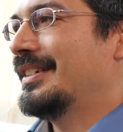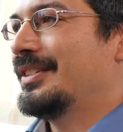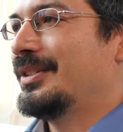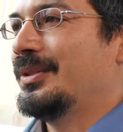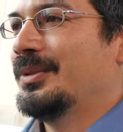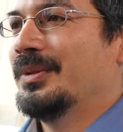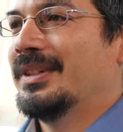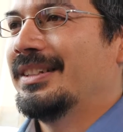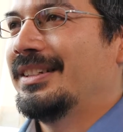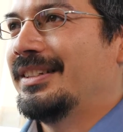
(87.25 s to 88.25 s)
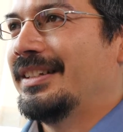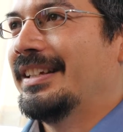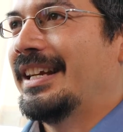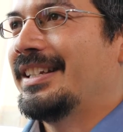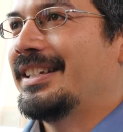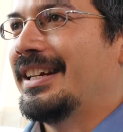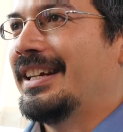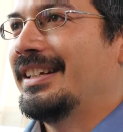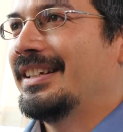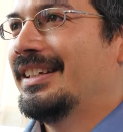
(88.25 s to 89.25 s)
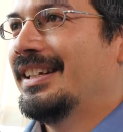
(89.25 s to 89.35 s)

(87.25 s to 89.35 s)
to the night side.